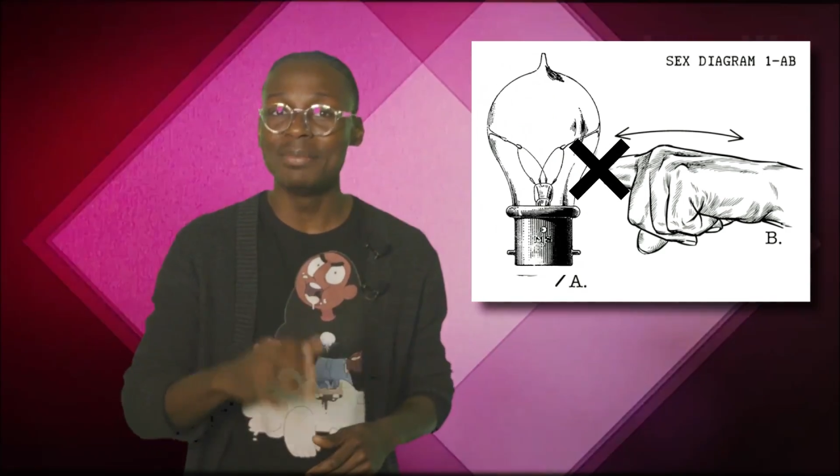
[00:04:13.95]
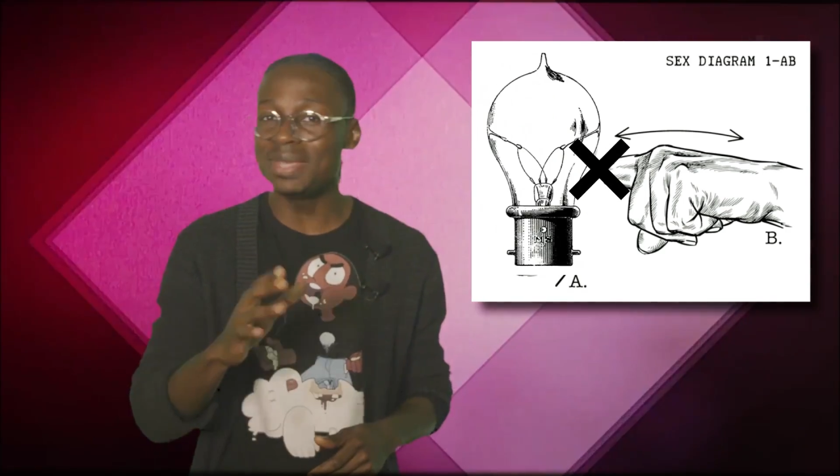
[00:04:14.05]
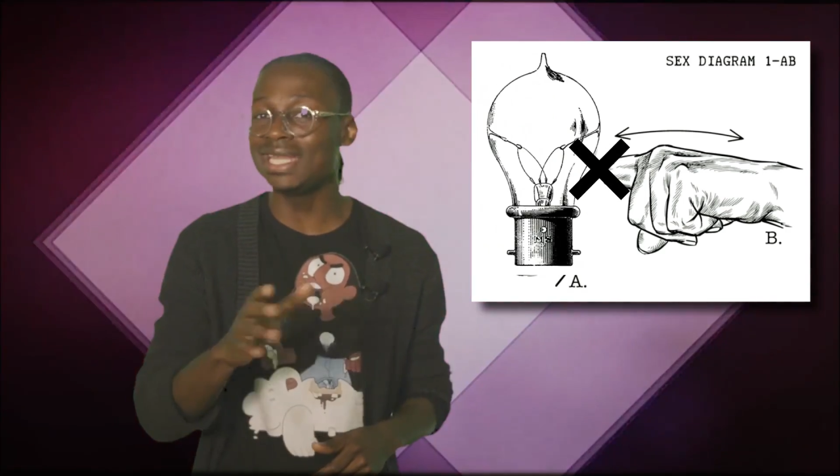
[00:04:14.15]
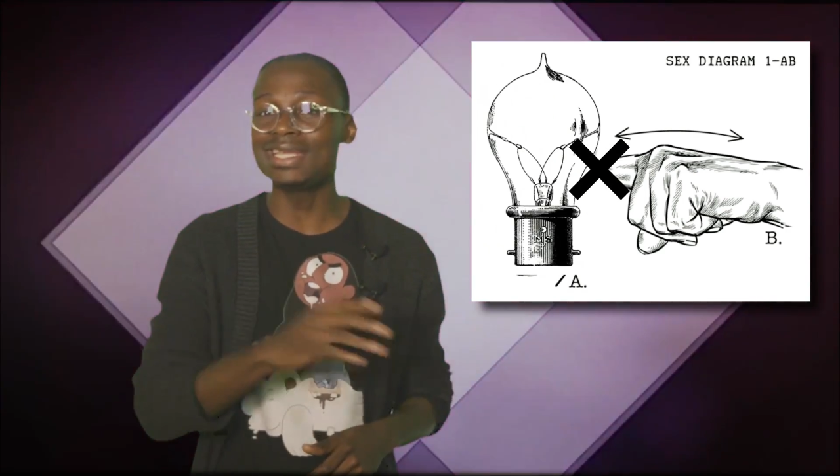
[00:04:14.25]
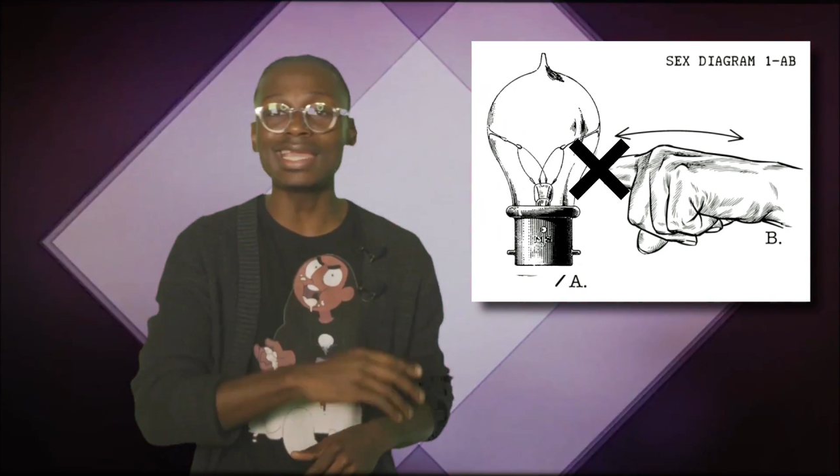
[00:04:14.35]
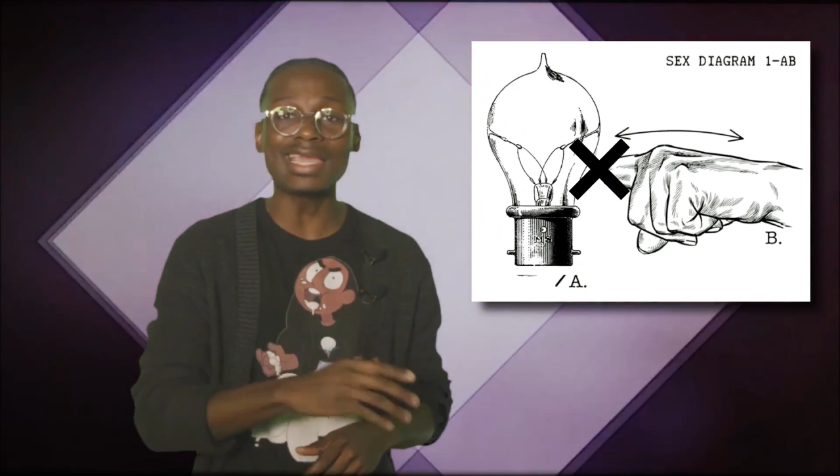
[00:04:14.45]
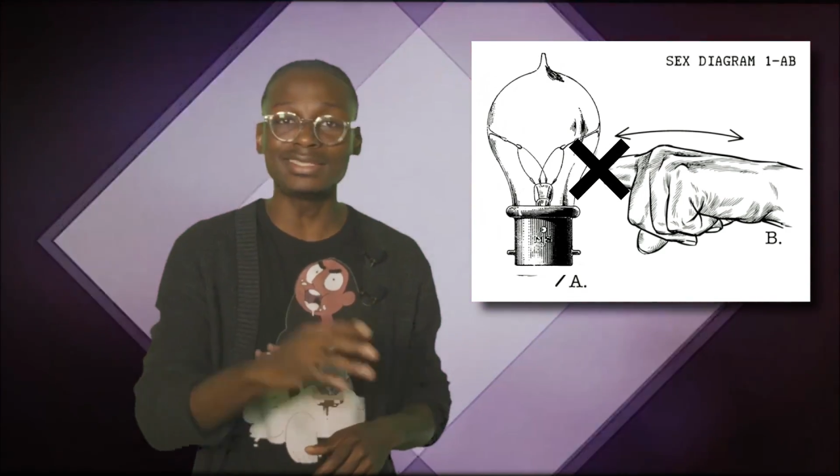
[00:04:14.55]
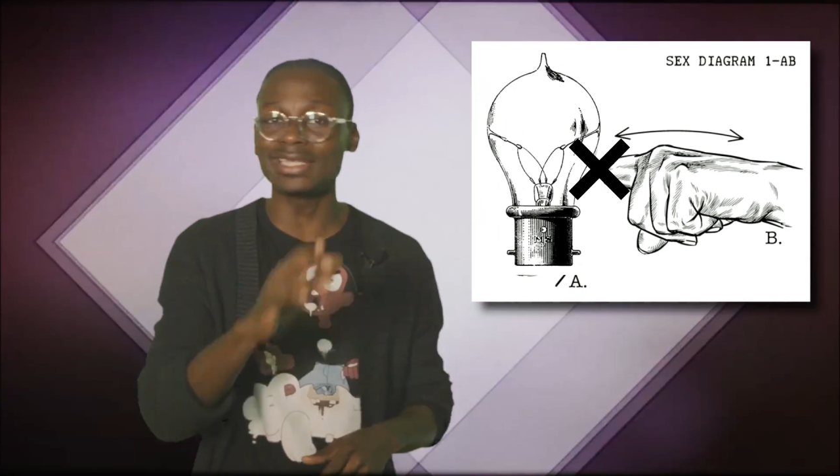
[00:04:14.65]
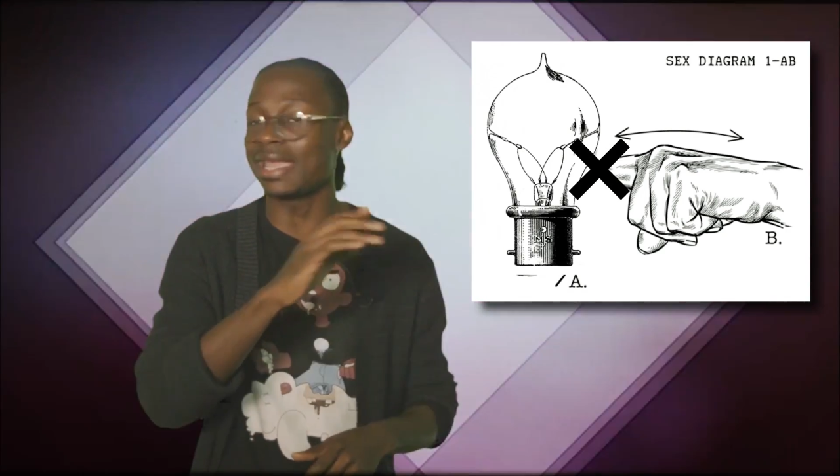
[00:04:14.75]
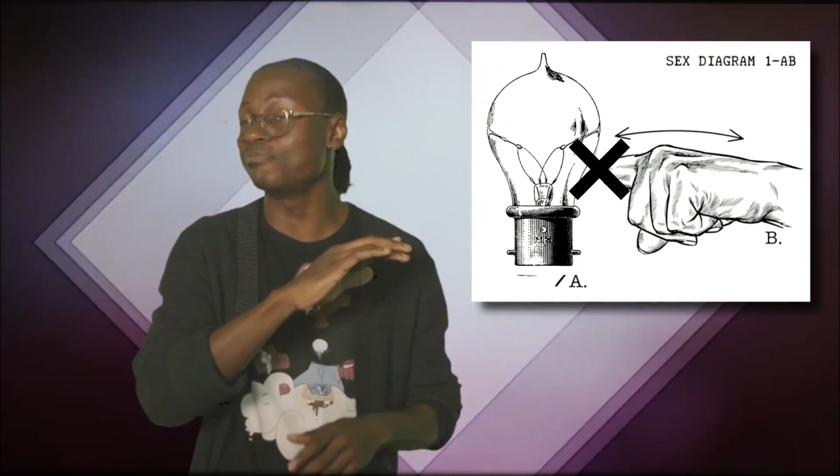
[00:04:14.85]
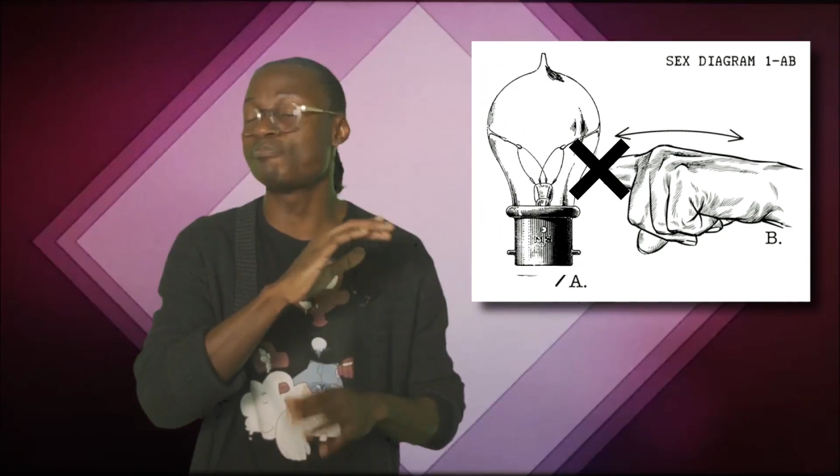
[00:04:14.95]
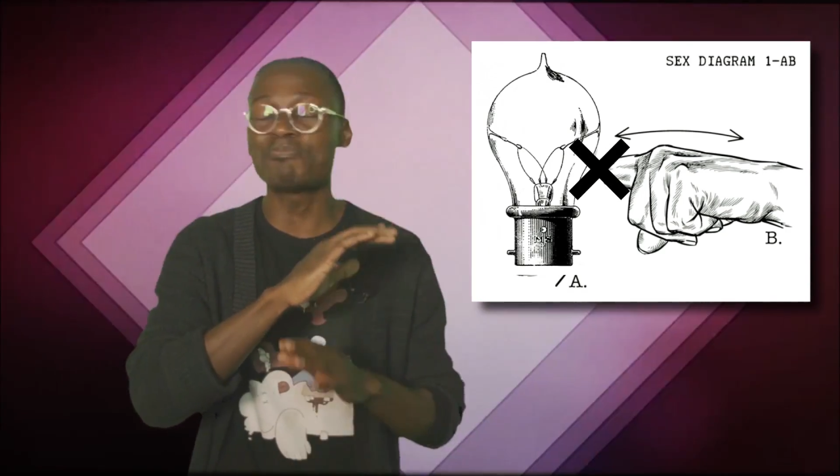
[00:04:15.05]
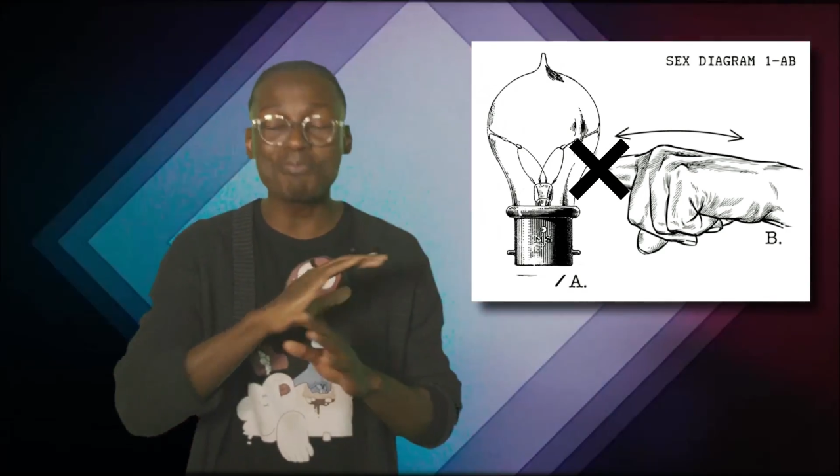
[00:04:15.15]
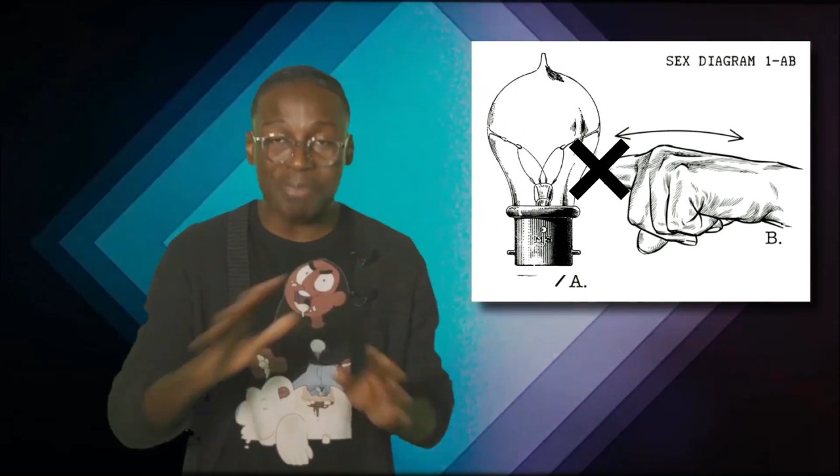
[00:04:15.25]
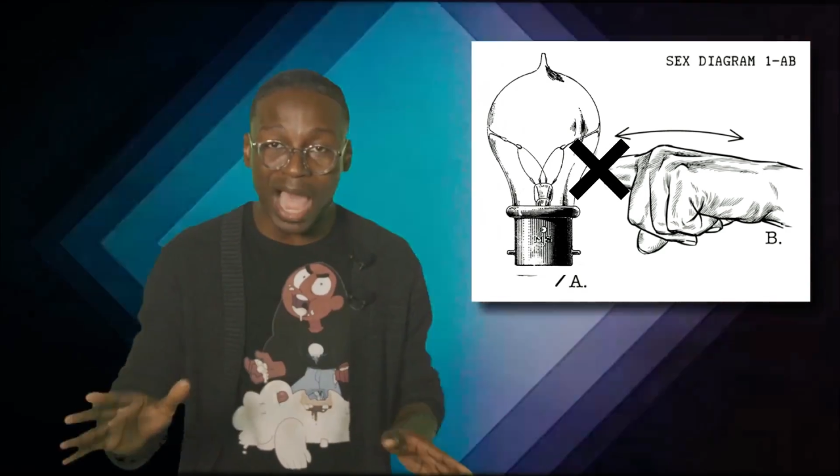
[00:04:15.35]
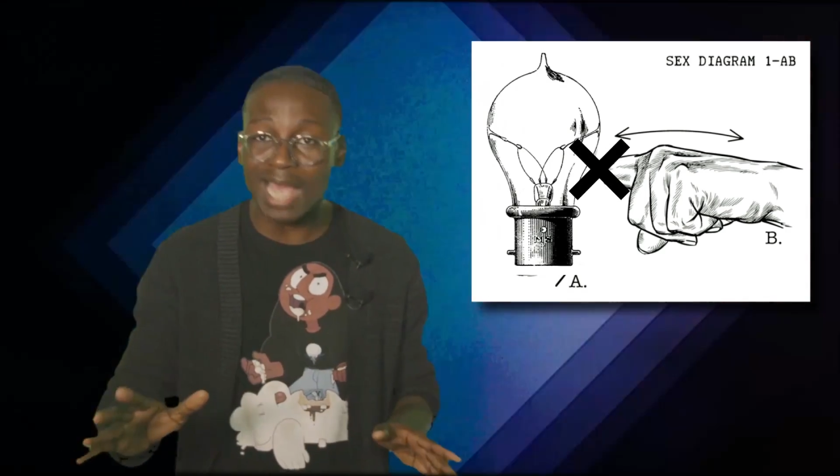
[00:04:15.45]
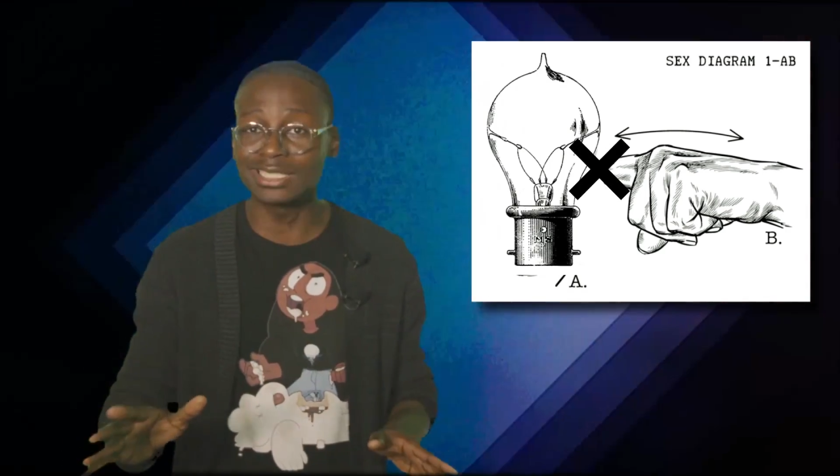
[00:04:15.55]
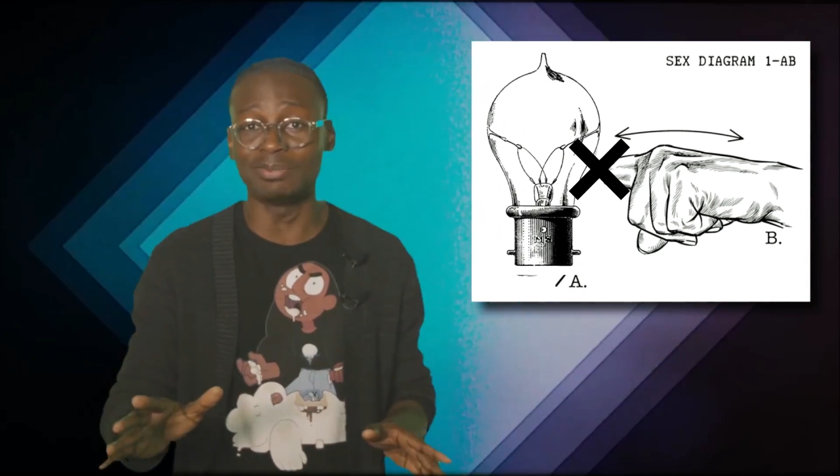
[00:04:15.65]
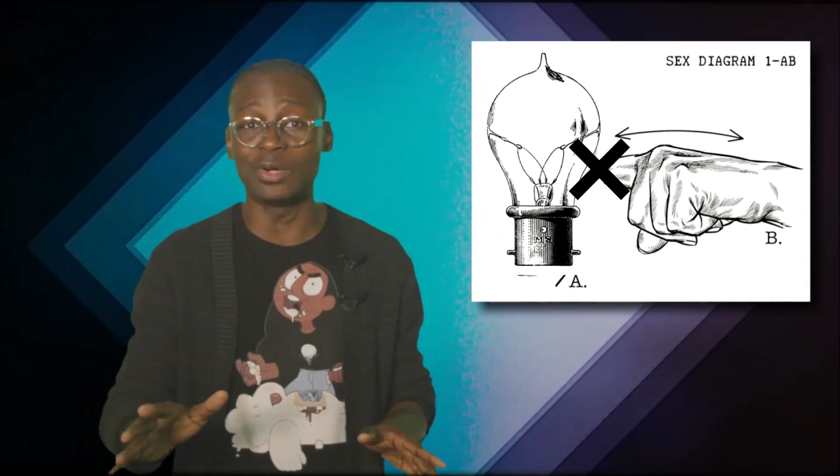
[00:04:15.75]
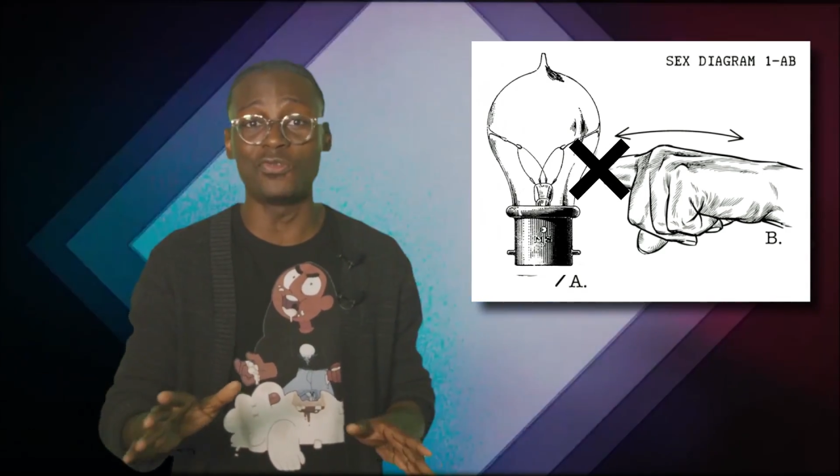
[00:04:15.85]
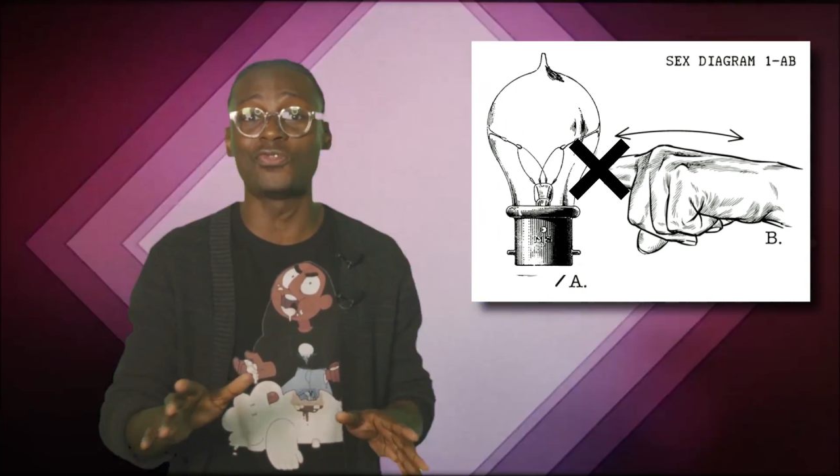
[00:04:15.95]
meaning it's impossible